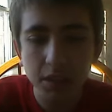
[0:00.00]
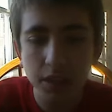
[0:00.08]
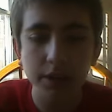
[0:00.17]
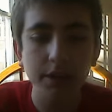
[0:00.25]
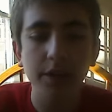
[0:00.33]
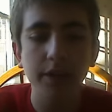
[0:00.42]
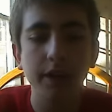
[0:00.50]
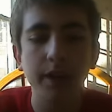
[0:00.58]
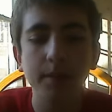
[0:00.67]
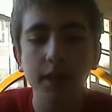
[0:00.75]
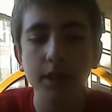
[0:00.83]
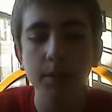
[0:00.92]
No, you
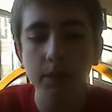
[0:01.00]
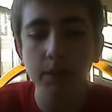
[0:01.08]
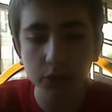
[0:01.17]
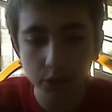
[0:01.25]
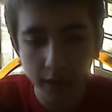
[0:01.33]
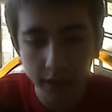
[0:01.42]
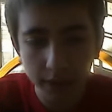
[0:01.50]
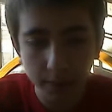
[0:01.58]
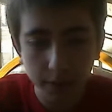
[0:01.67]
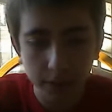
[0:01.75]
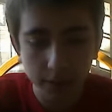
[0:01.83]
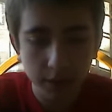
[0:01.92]
can't. You have to be straight in the
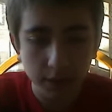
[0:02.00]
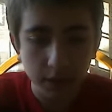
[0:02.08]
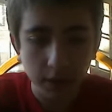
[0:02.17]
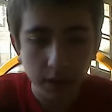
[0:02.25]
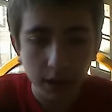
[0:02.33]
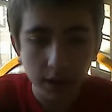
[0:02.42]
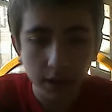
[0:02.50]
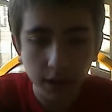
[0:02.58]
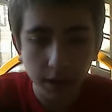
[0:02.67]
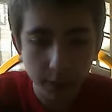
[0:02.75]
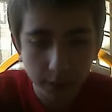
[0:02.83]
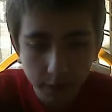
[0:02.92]
middle,
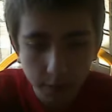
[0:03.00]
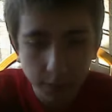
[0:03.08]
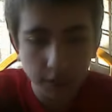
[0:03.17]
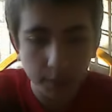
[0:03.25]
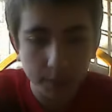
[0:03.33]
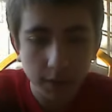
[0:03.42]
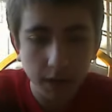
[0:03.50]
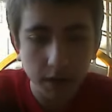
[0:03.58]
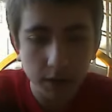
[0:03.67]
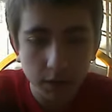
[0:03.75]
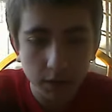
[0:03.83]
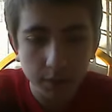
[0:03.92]
but you can move it up and
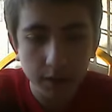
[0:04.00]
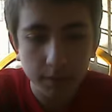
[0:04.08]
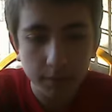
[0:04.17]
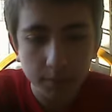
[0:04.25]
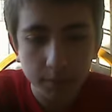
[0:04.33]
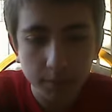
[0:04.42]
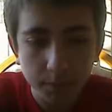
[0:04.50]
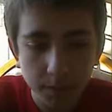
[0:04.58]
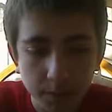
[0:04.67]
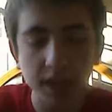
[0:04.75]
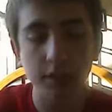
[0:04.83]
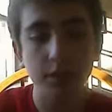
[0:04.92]
down a little bit,
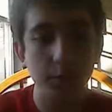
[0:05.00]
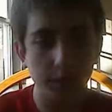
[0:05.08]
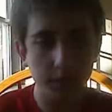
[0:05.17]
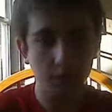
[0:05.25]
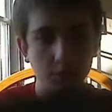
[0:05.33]
but not too much,